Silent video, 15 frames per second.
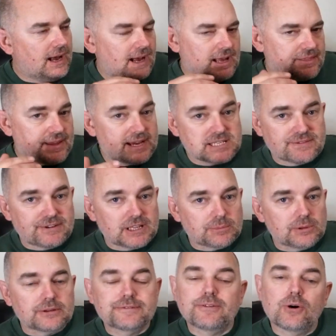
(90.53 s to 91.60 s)
and that is
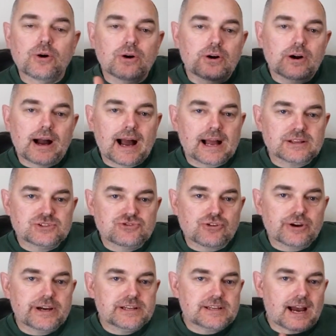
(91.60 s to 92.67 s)
available for
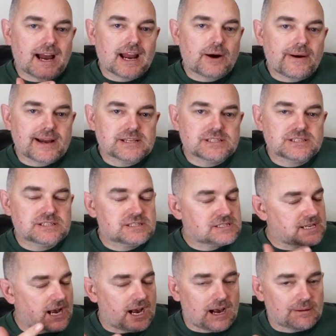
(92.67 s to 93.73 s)
Android,
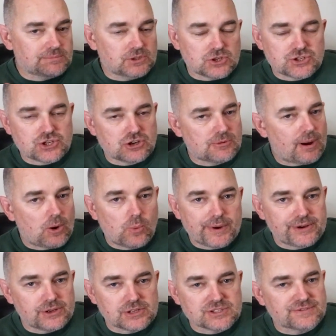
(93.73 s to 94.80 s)
iOS, I'm not sure about
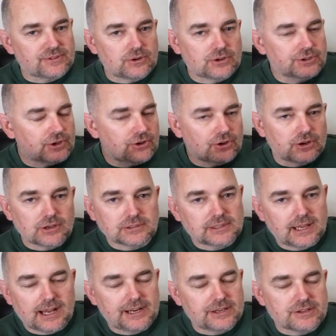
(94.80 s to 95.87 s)
Windows Phone or
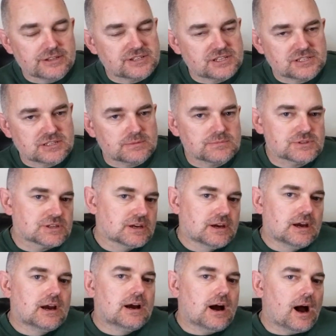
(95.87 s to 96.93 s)
any other systems,
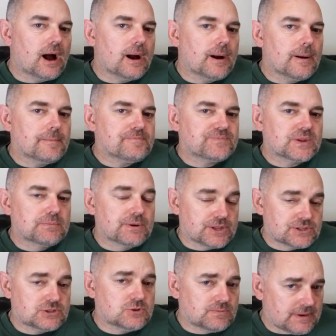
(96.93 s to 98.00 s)
uh, but
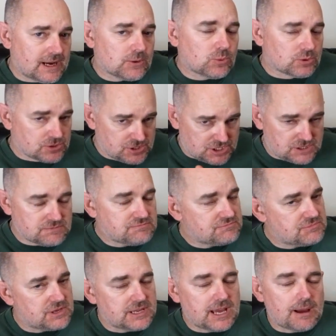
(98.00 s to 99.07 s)
the two main ones,
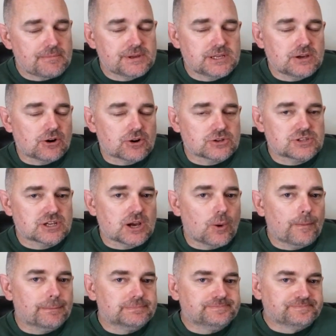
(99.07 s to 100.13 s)
yeah, you're good to
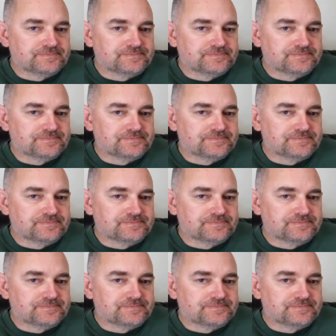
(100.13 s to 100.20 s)
go.